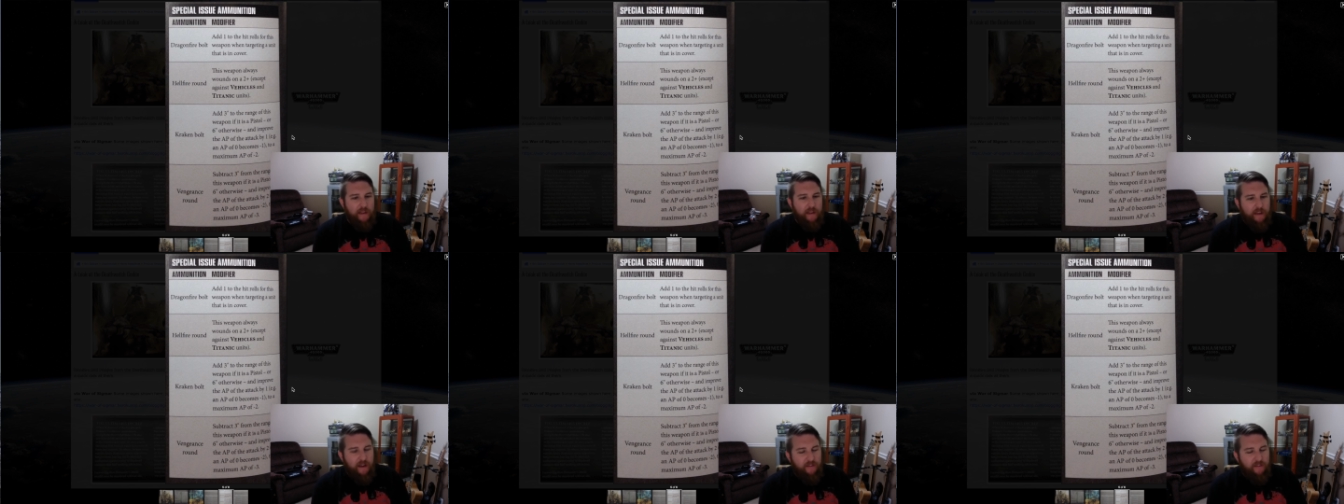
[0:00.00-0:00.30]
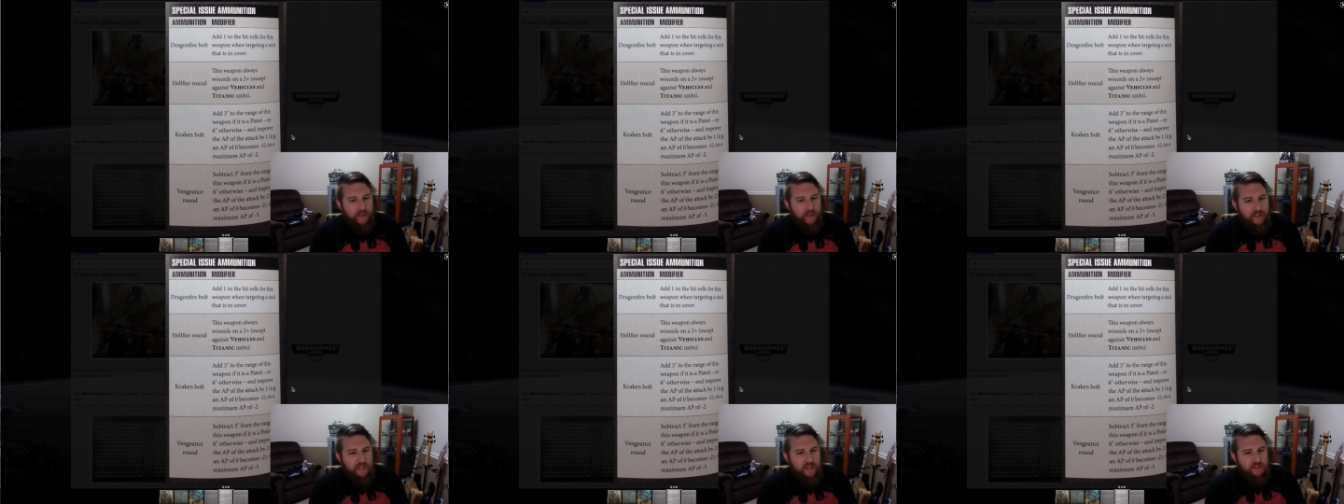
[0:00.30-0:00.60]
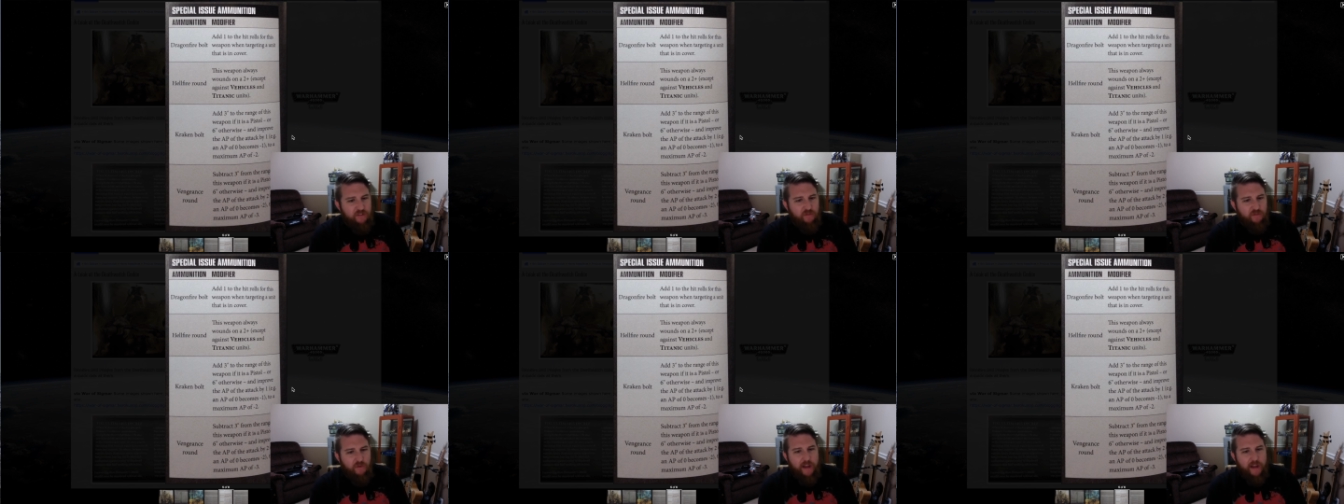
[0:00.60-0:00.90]
A
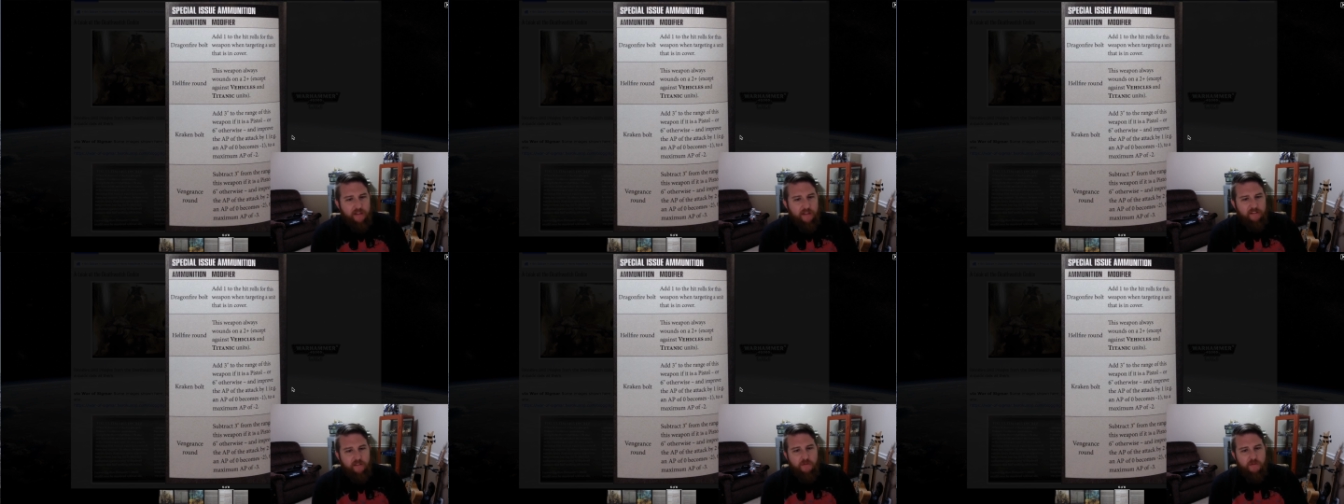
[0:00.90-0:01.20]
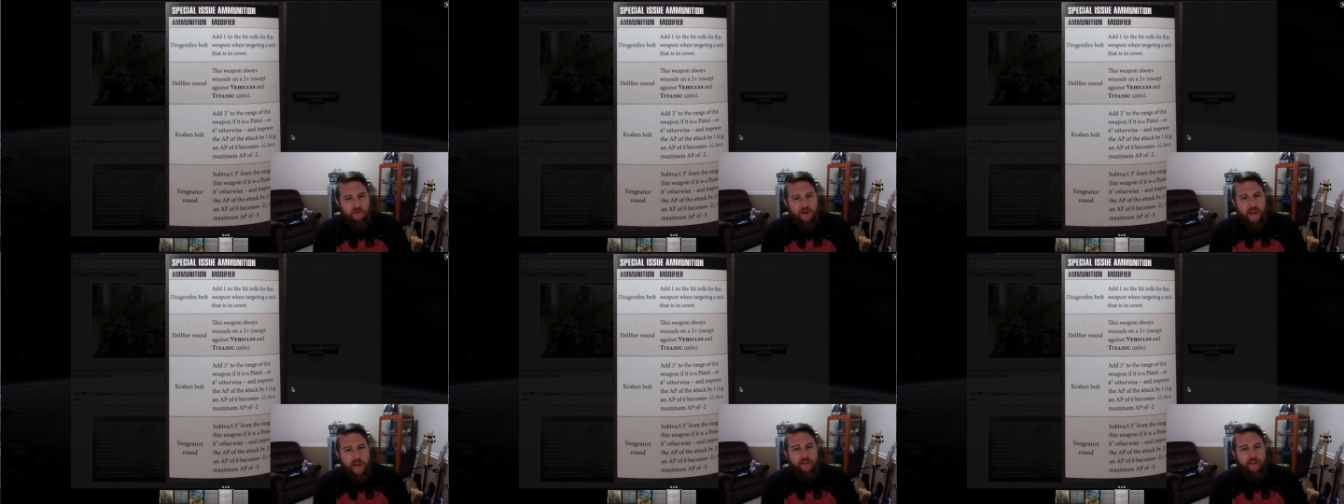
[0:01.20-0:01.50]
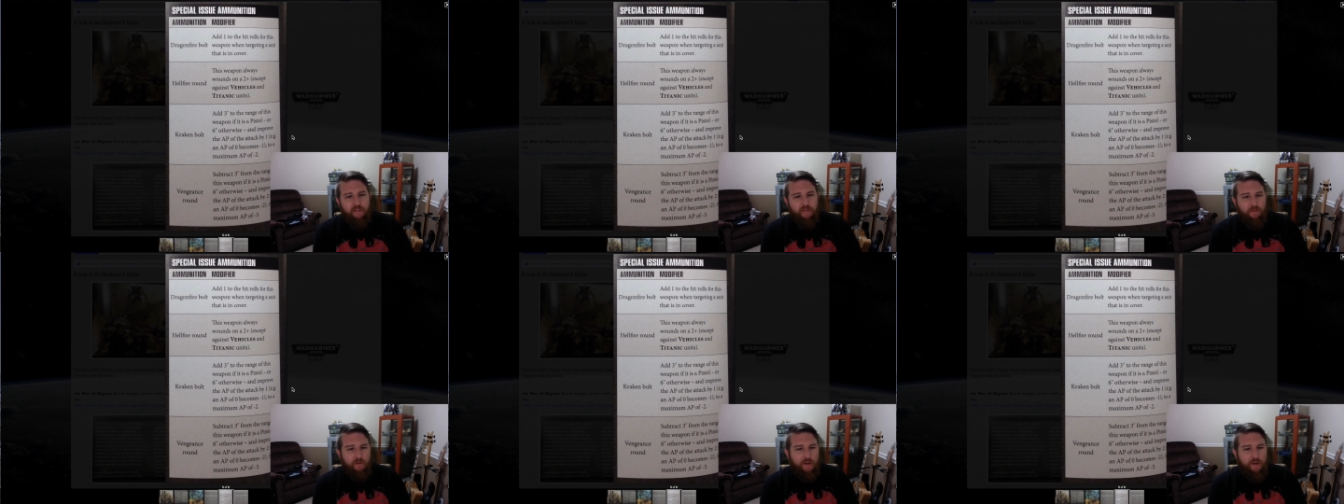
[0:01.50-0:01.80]
Vengeance Round
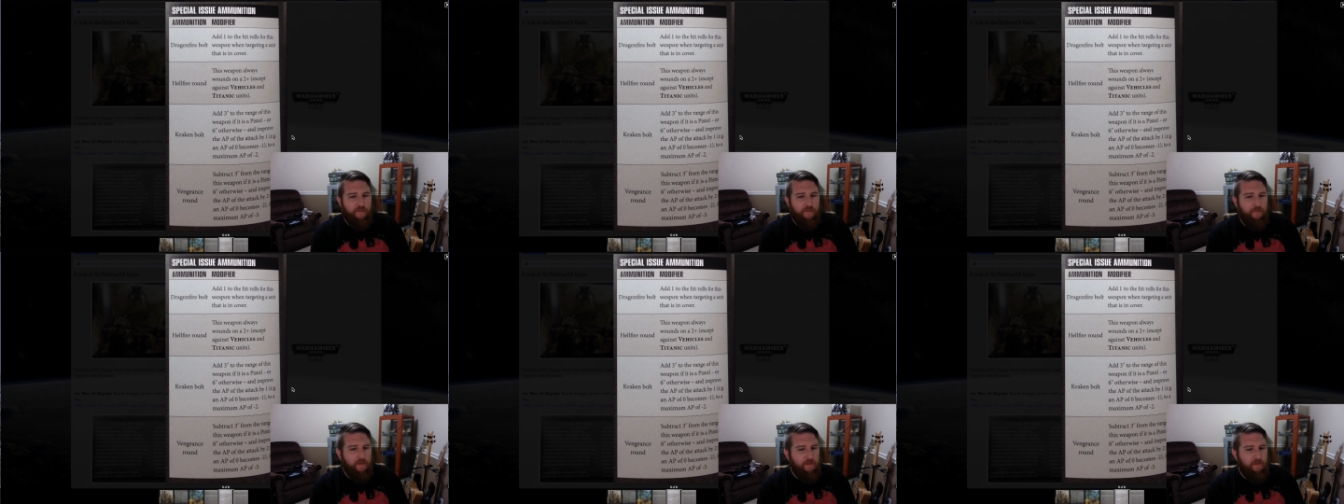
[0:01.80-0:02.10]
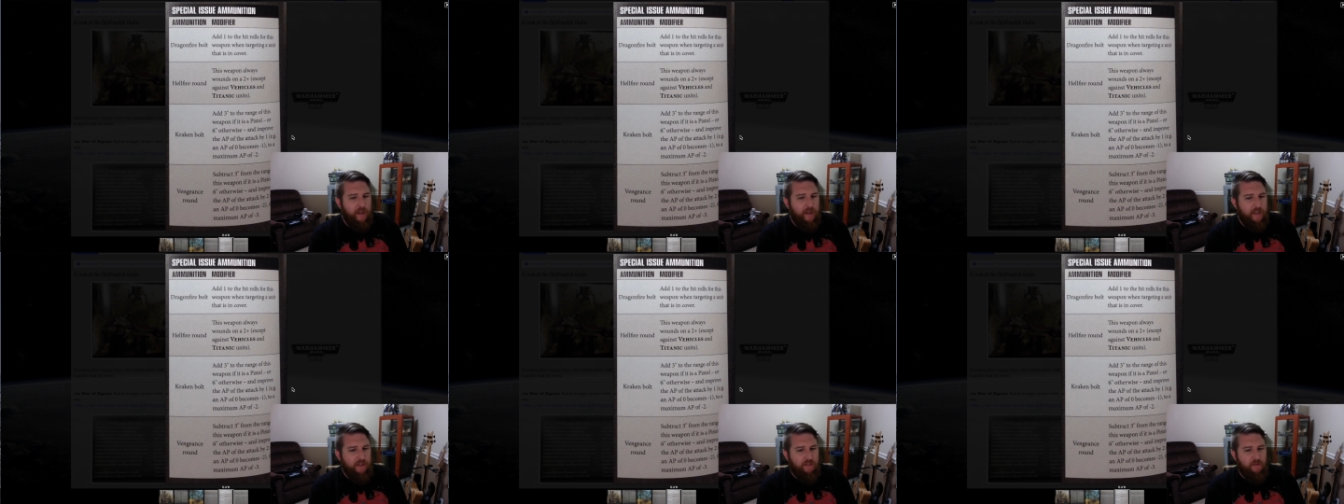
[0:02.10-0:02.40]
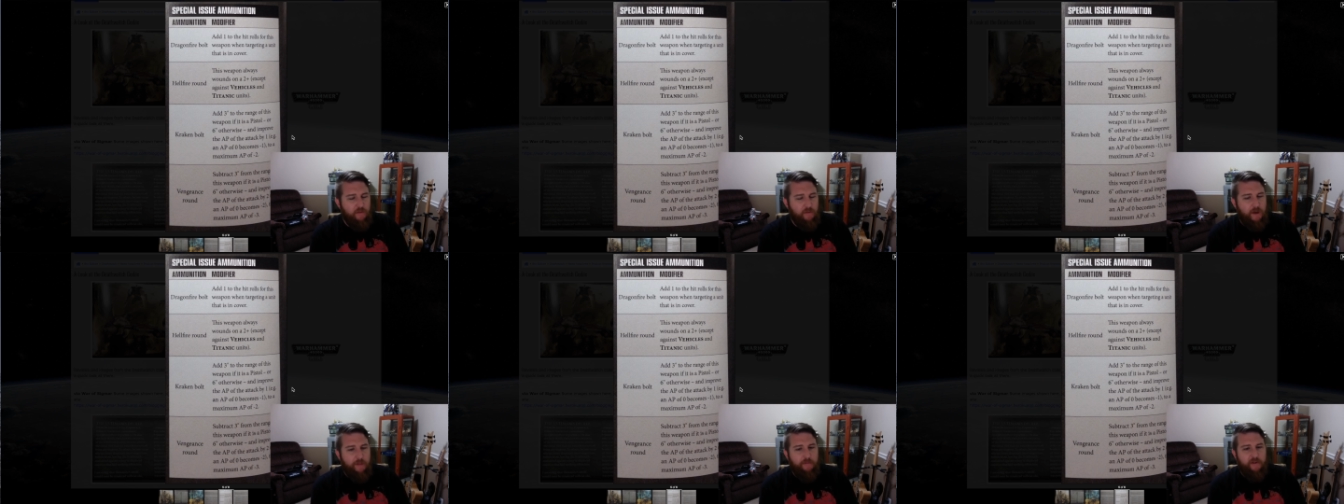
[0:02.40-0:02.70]
subtracts three from the range of
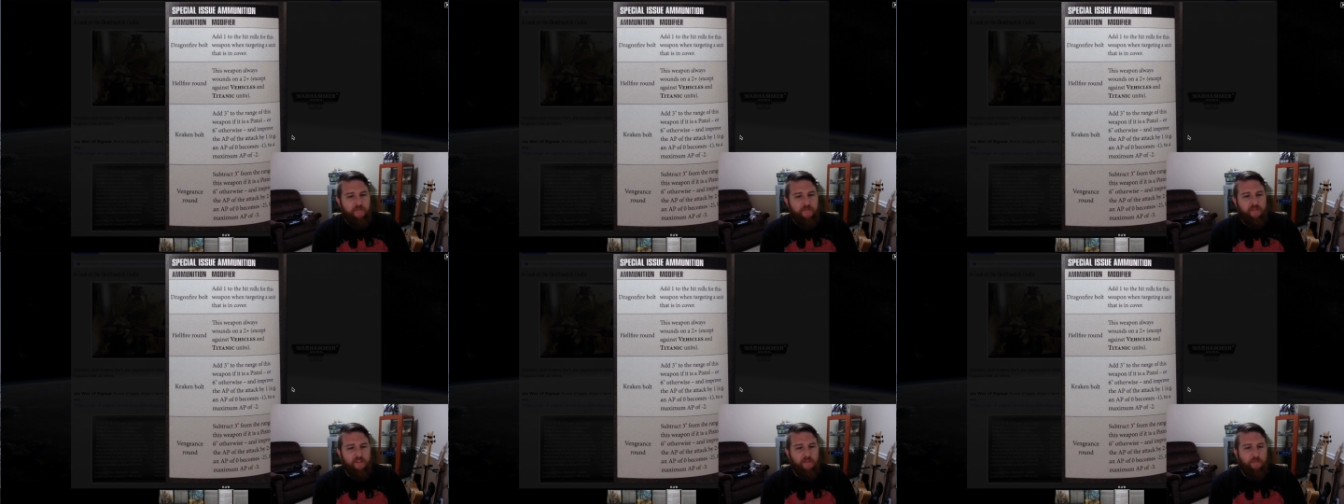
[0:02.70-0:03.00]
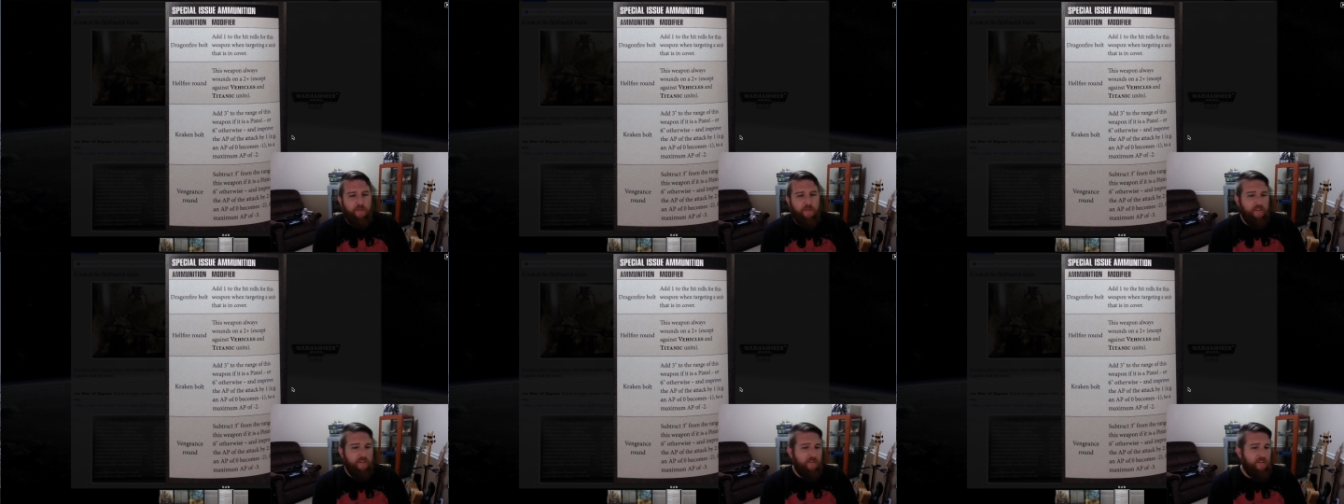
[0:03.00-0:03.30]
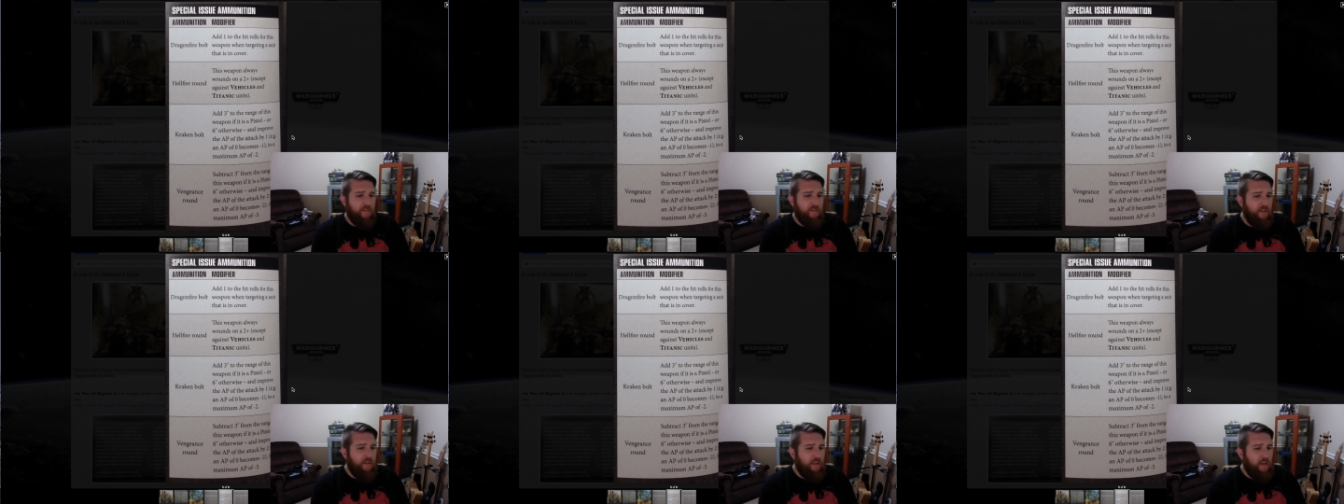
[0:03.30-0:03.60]
the weapon if it's a
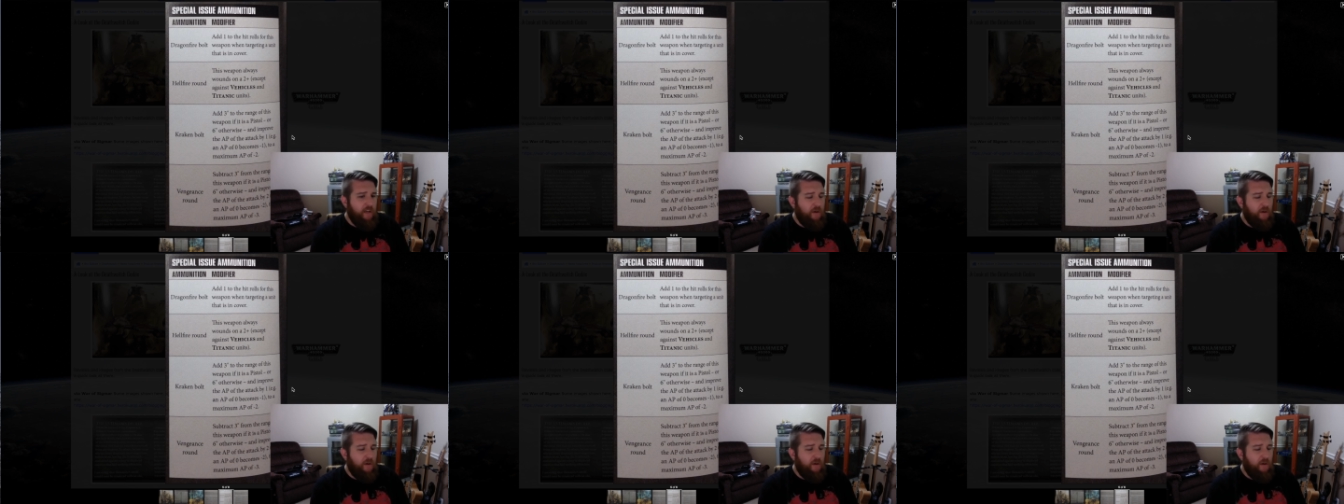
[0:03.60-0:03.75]
pistol,